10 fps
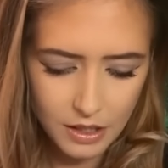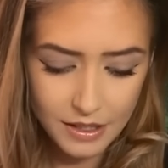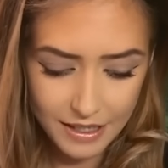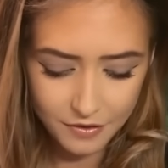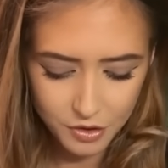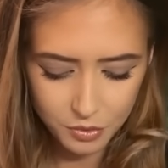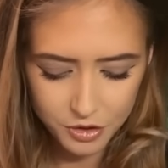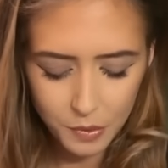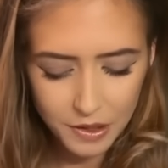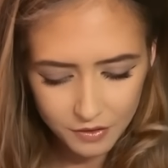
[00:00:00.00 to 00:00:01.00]
Knight of
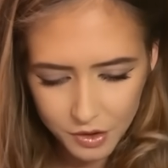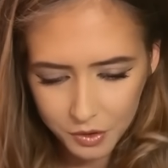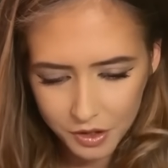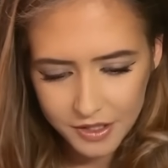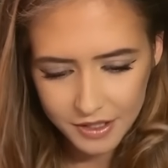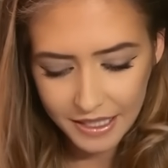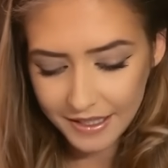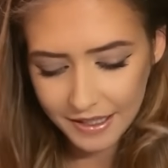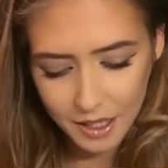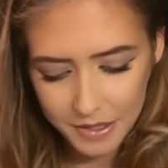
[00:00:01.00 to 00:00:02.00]
Swords, Queen of Swords,
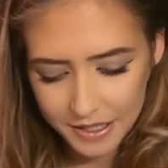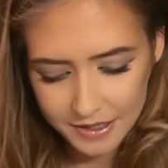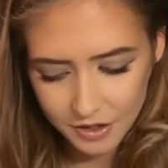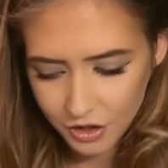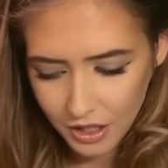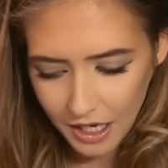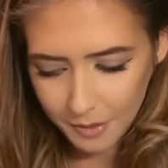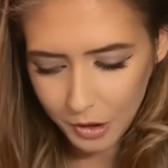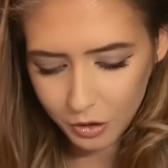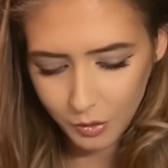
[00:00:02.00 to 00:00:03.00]
sending that message.
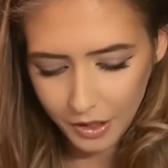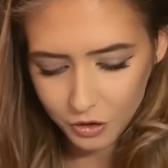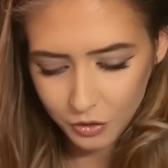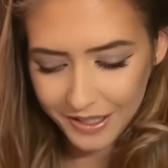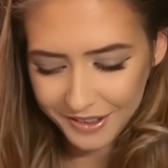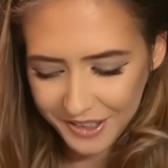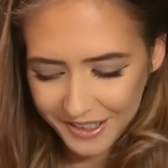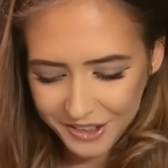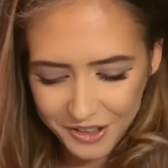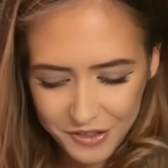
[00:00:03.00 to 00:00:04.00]
Although I do,
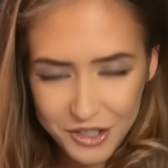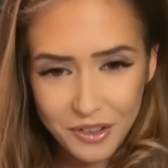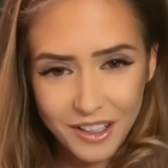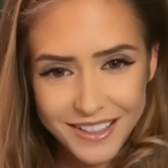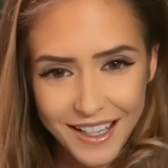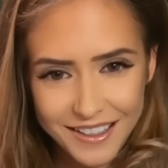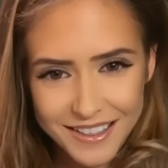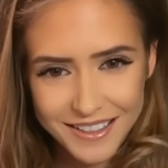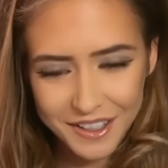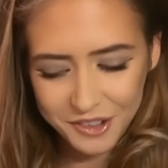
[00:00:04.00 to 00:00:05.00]
look, you're even showing us
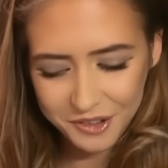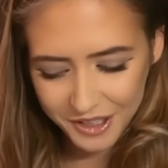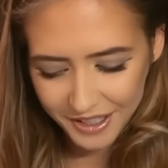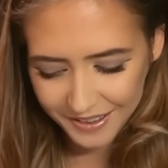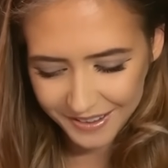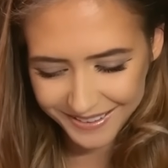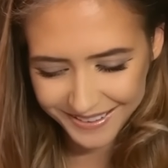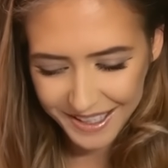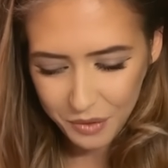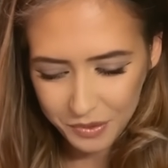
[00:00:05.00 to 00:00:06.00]
X's here on the reading
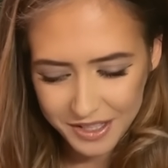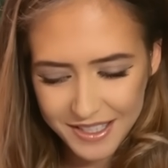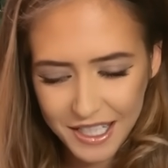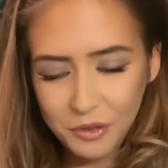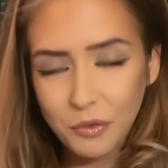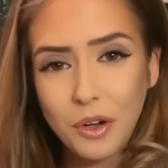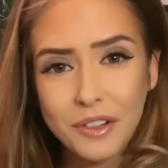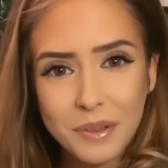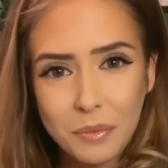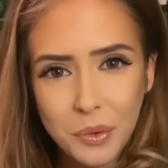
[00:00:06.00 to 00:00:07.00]
with this Ten of
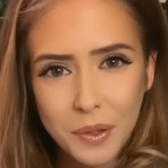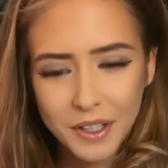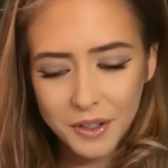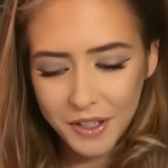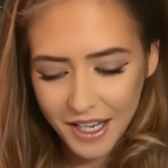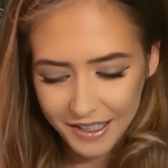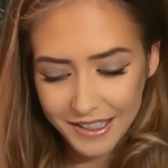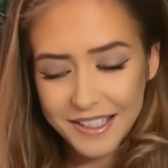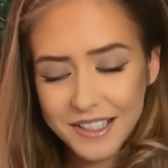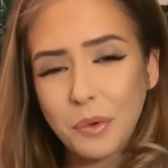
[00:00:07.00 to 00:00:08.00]
Wands in between you and
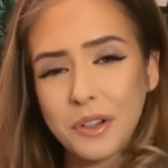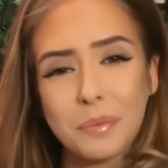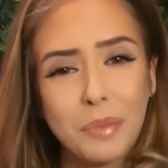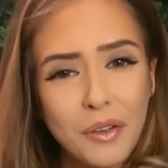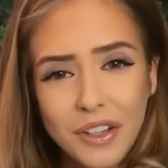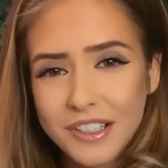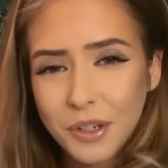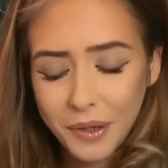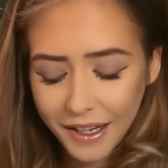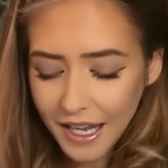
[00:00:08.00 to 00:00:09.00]
the Ace of Wands above it.
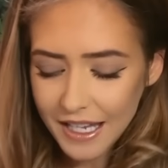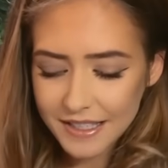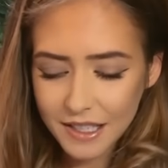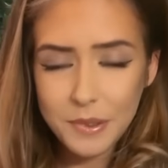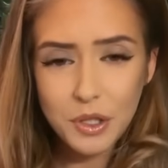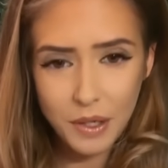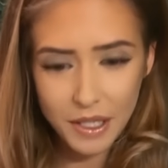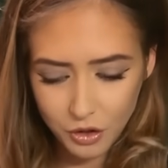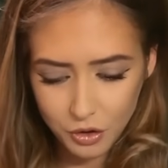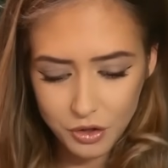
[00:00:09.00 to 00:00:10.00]
So, like, see
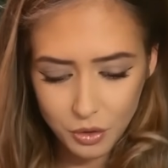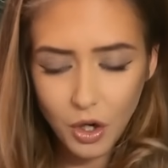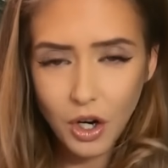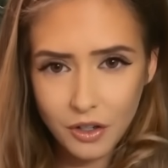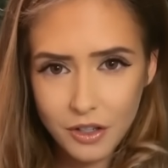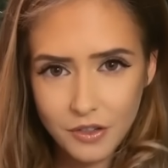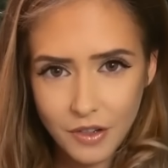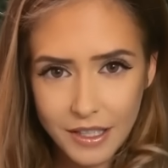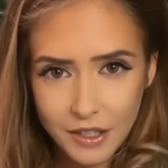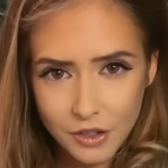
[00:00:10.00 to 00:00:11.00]
between your two cards,
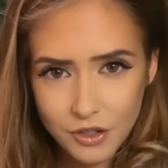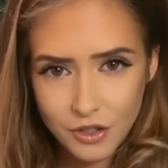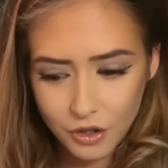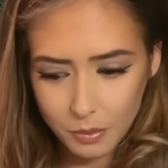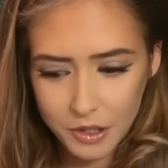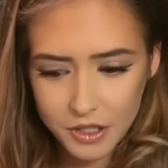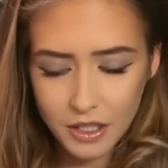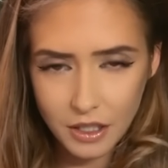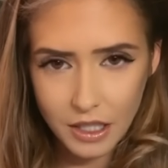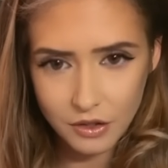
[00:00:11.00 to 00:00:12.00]
right? Here's your
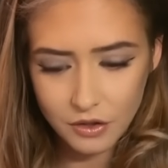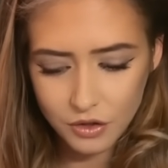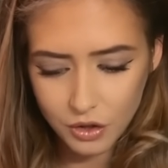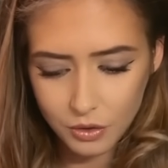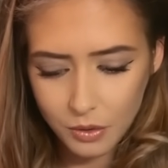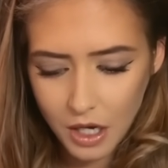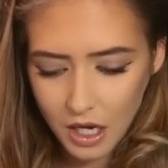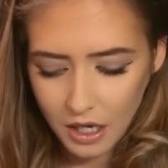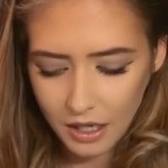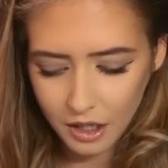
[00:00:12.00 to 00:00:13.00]
person, here's you.
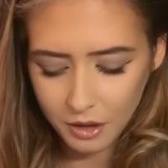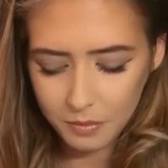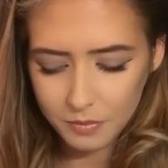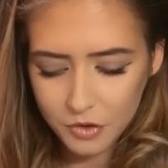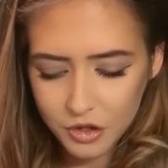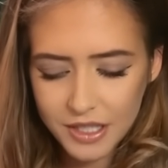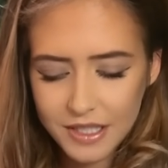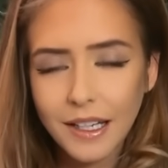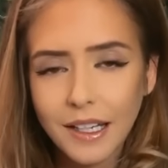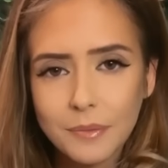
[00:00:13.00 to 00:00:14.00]
There's
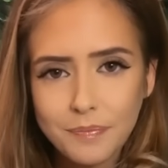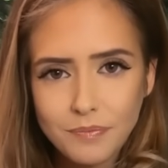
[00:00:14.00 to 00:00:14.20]
this, like,